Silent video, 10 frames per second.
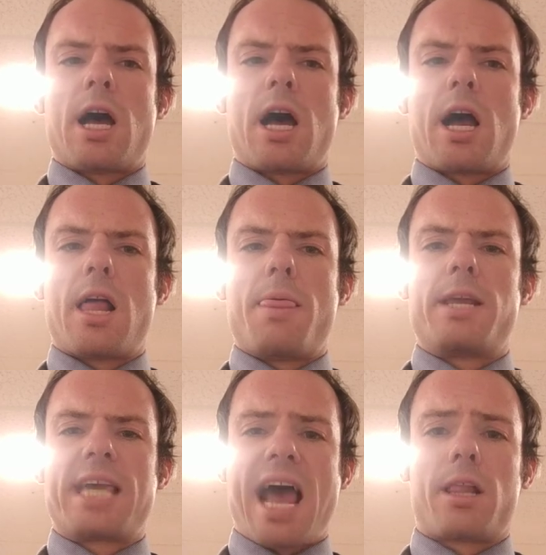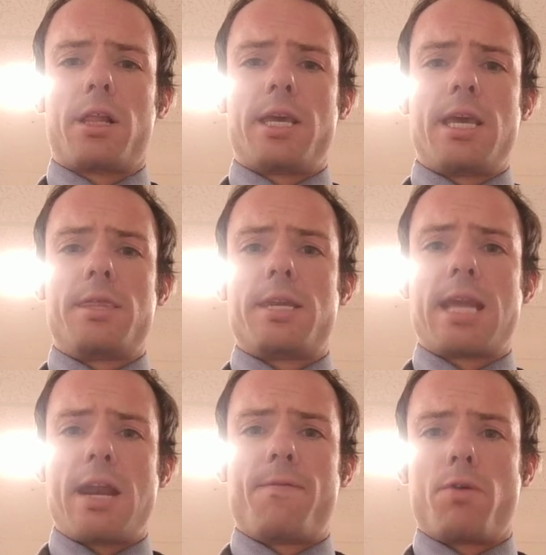Galilee, the
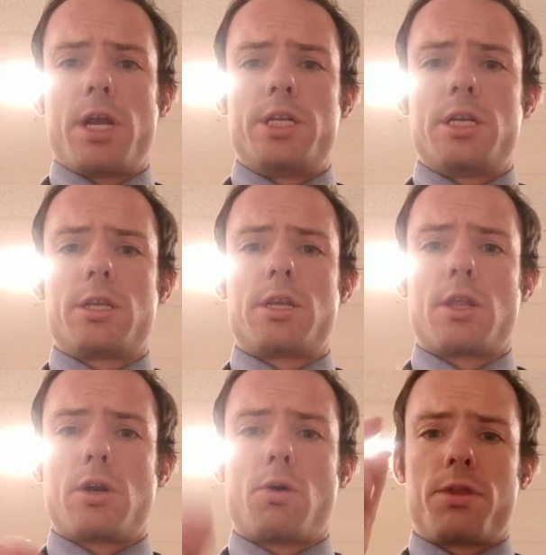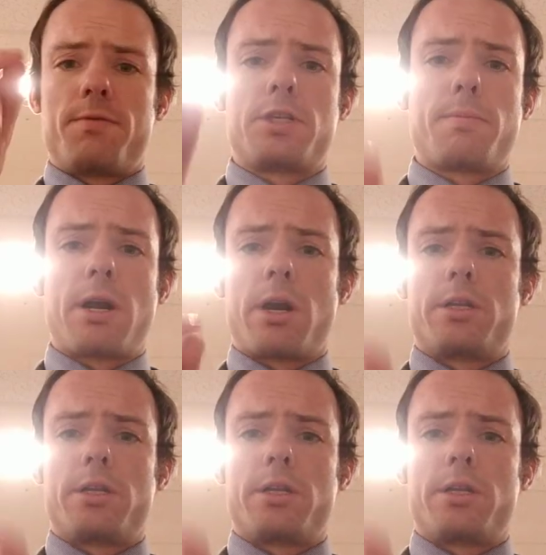native region to the north of Samaria,